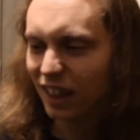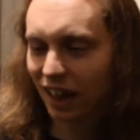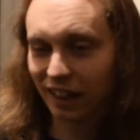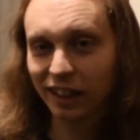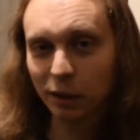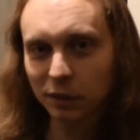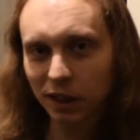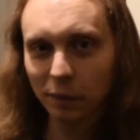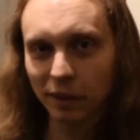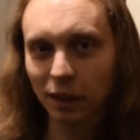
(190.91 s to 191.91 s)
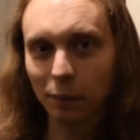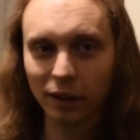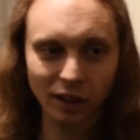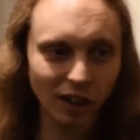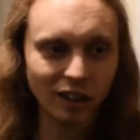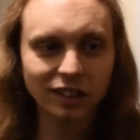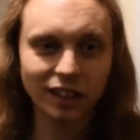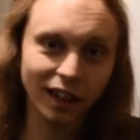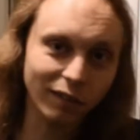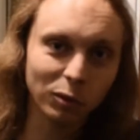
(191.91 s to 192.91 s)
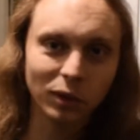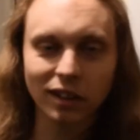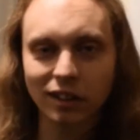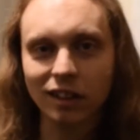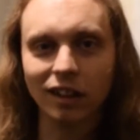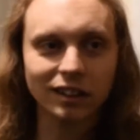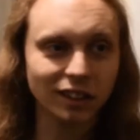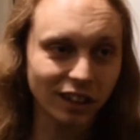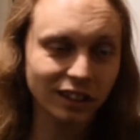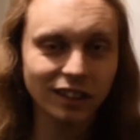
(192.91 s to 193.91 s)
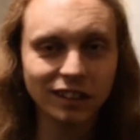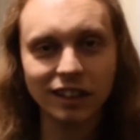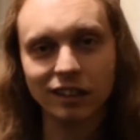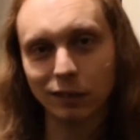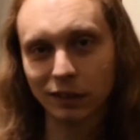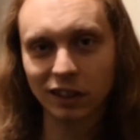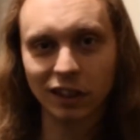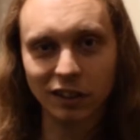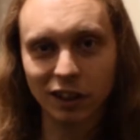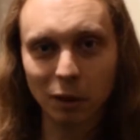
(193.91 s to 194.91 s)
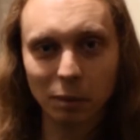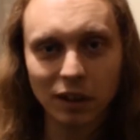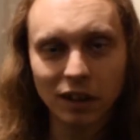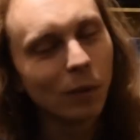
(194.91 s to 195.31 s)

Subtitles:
And he keeps coming up and asking everyone in the class and asking the teacher if it's turned up.